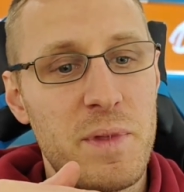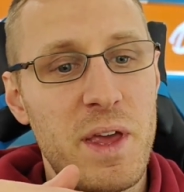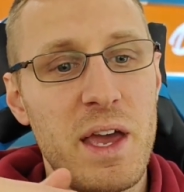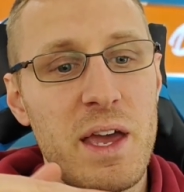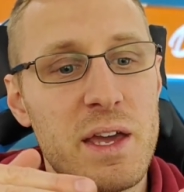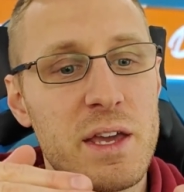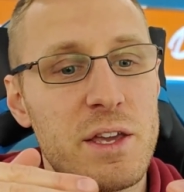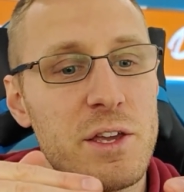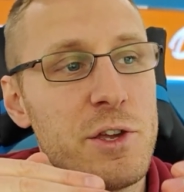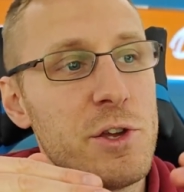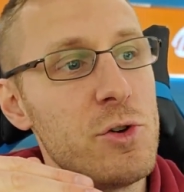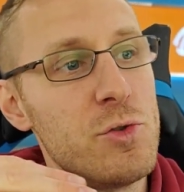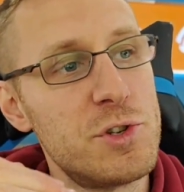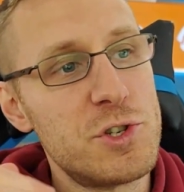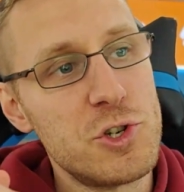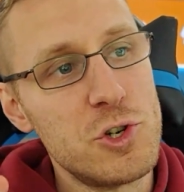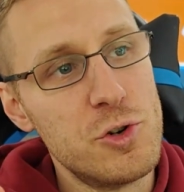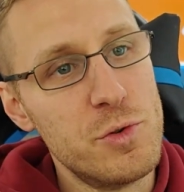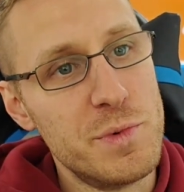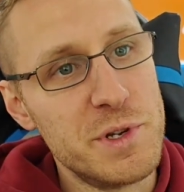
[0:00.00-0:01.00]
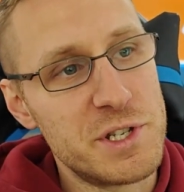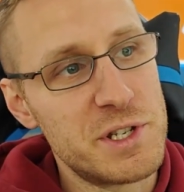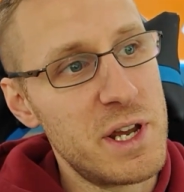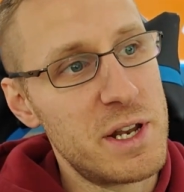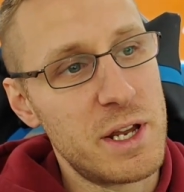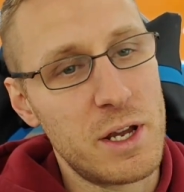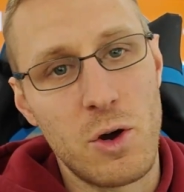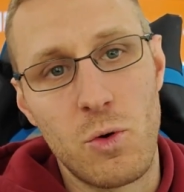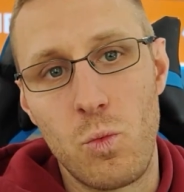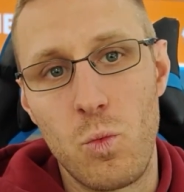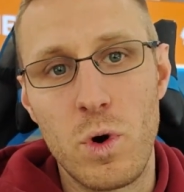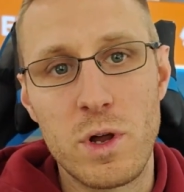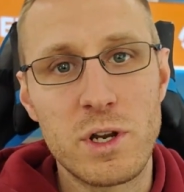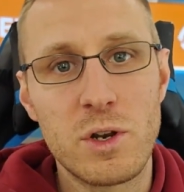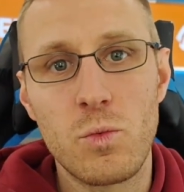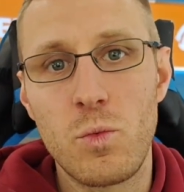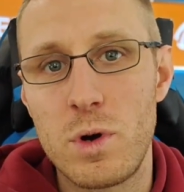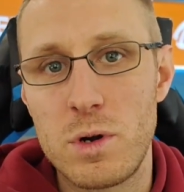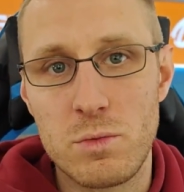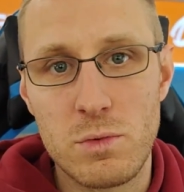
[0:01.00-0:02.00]
hey, YouTube is getting a
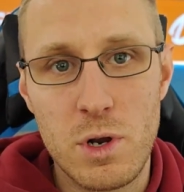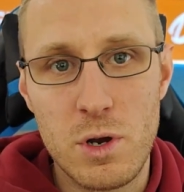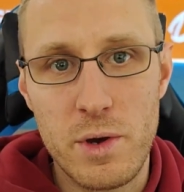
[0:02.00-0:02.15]
1-to-1